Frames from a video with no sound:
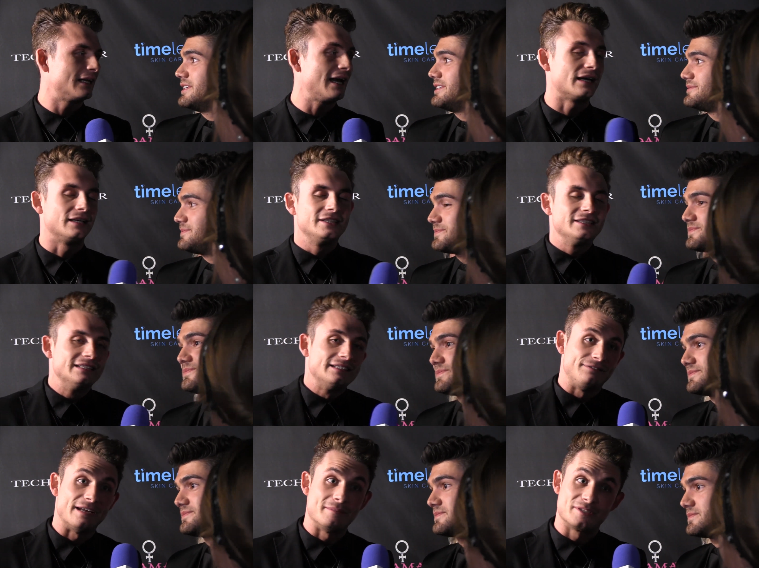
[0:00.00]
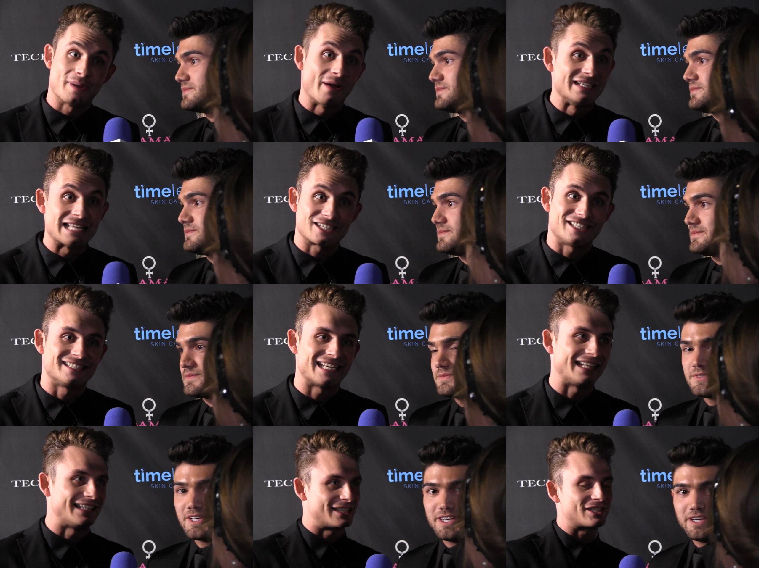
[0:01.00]
Speaker 1: yeah, for him as well. He's actually
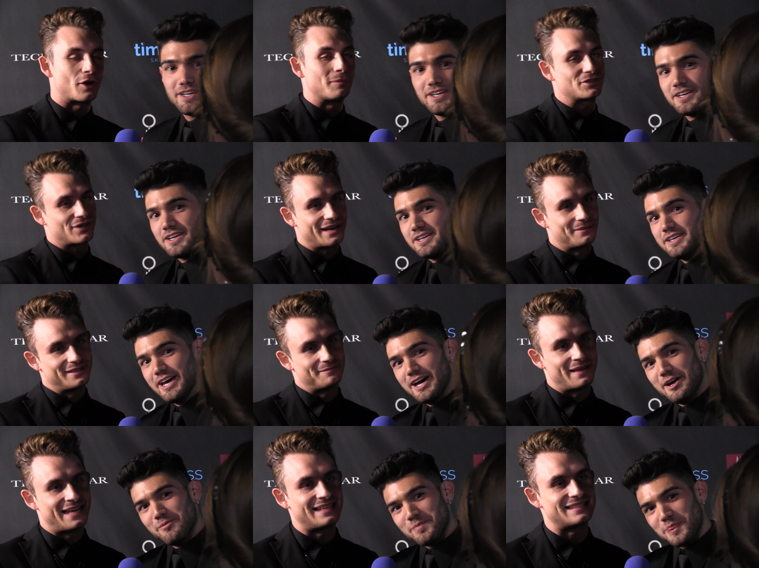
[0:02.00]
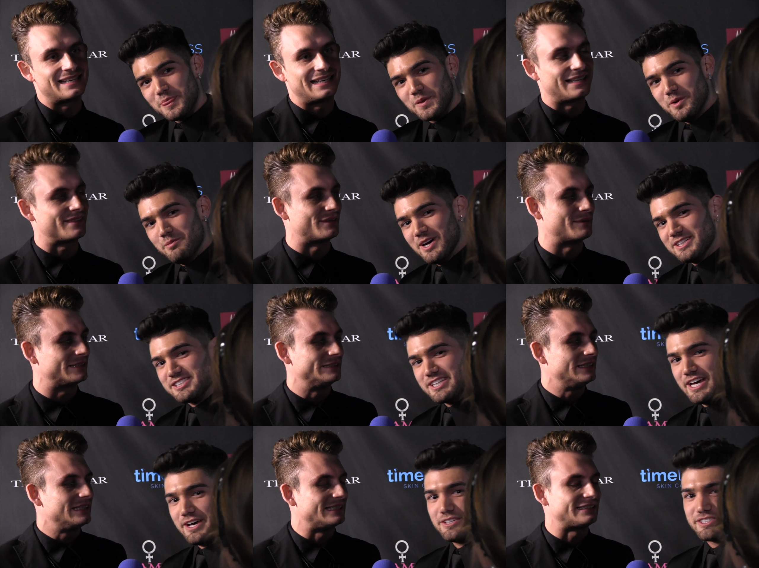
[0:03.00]
taking this sober train with yeah, me. He's three months
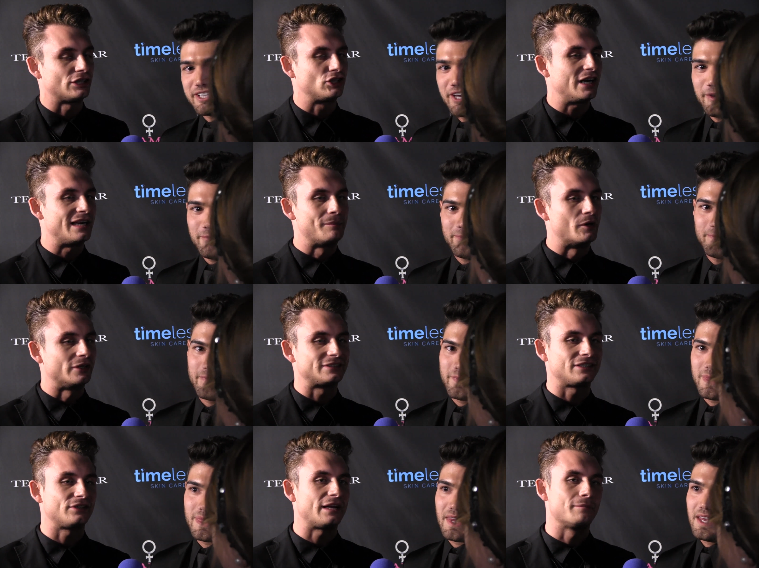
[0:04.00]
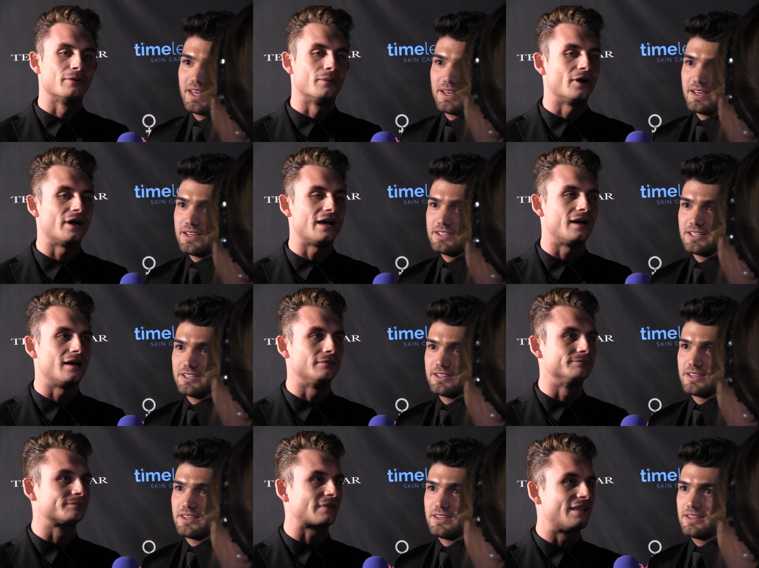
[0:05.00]
now. It's so. incredible. It's incredible what
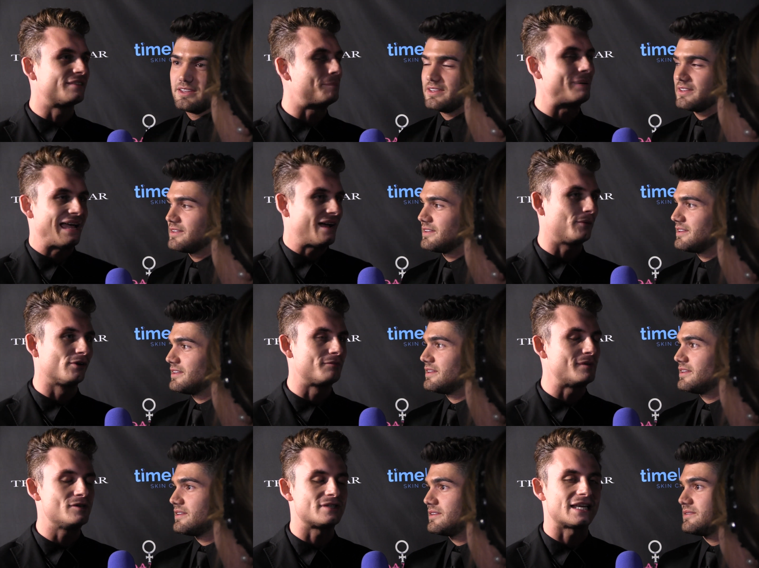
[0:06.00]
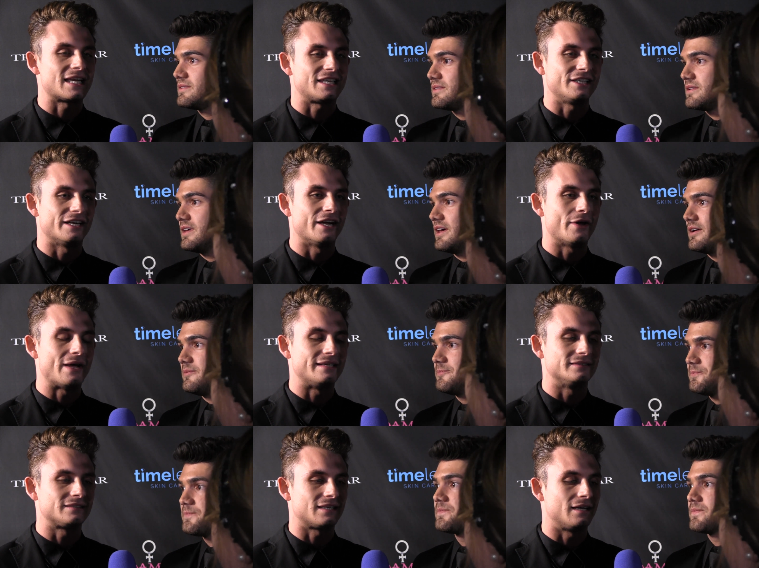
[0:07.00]
um, the power of music, you know,
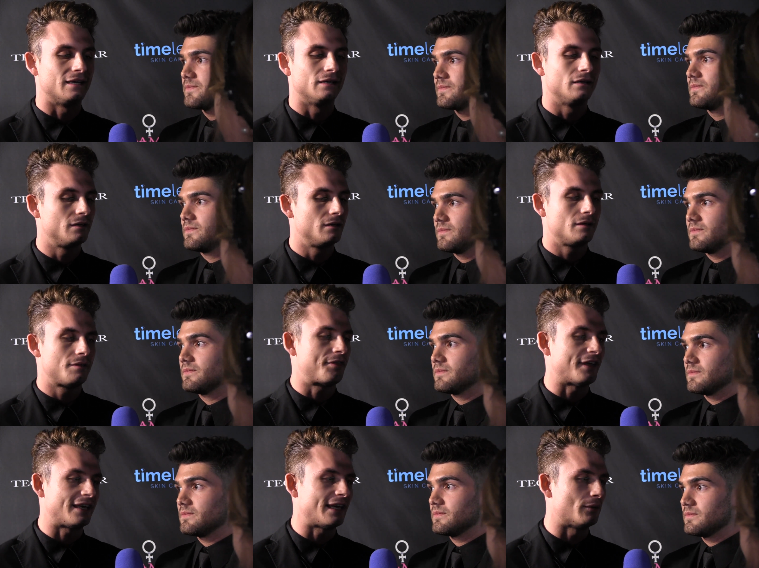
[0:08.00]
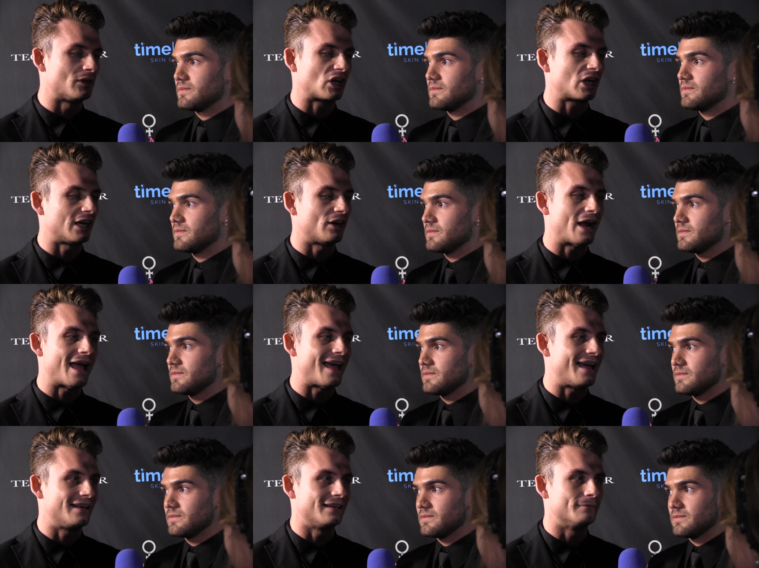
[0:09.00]
and uh, thinking with a clear
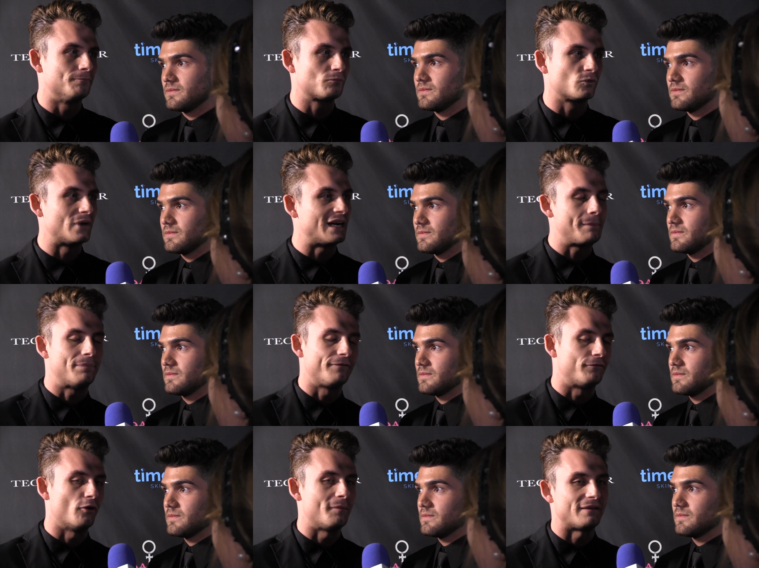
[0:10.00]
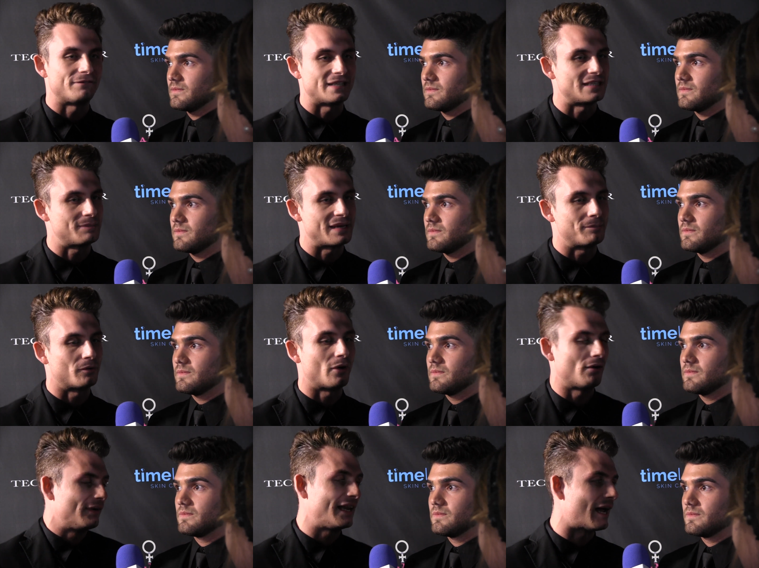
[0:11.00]
head and really performing for these people. I
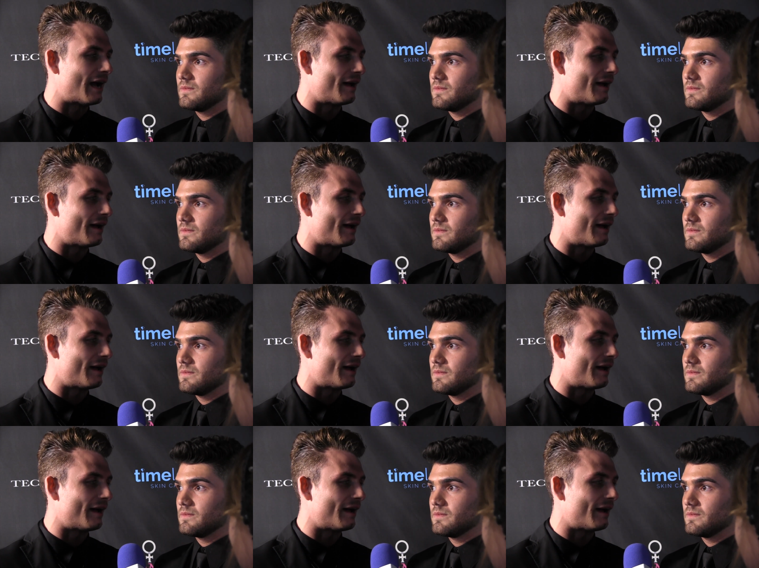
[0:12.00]
really,